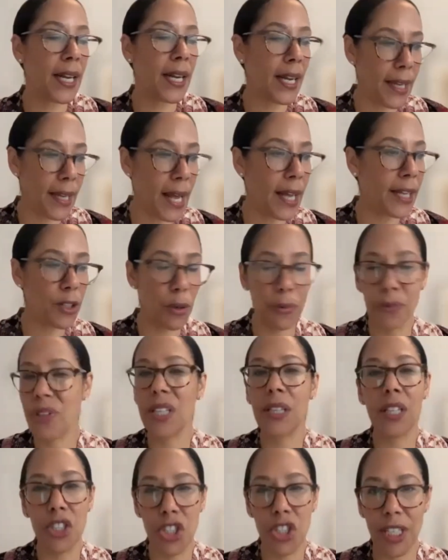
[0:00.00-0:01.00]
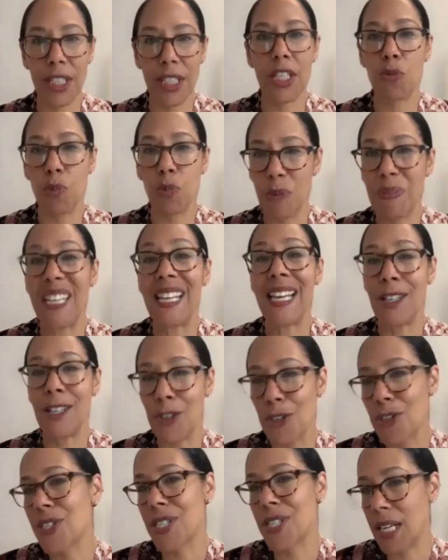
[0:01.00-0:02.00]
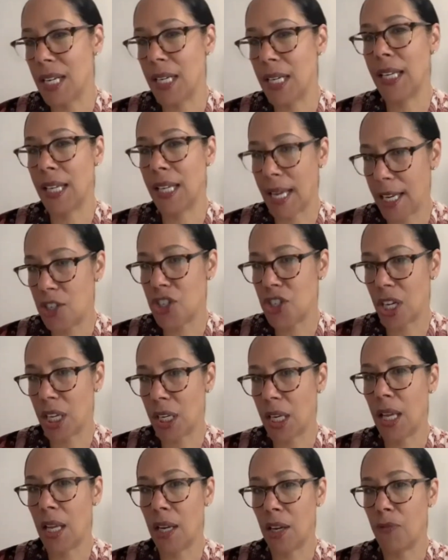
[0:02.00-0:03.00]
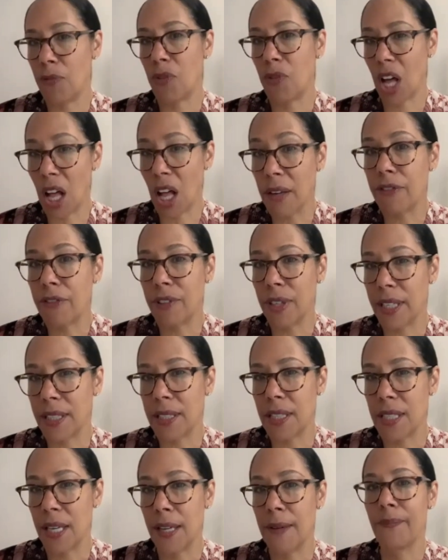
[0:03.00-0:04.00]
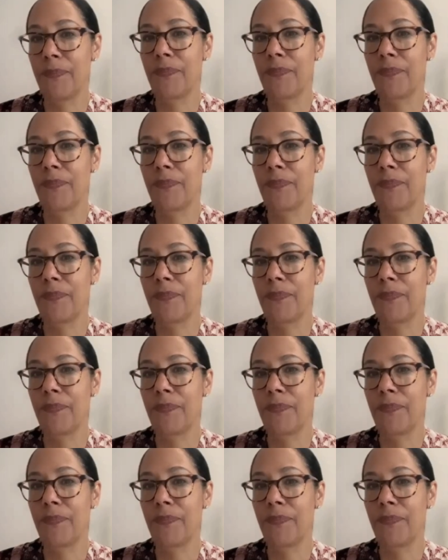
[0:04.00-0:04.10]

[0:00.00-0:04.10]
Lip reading: And I don't think the Chinese would be interested in engaging in a conflict